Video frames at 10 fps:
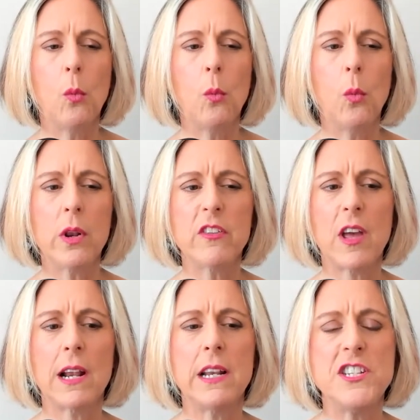what
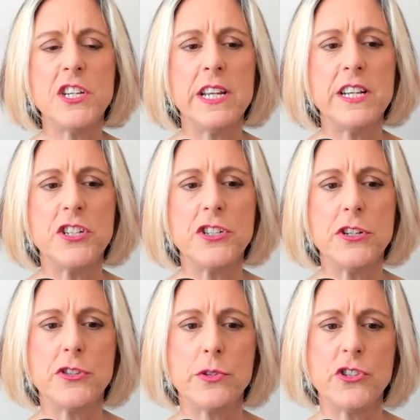exactly do you need to
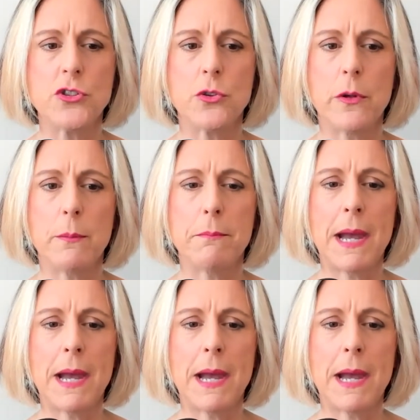do to ensure that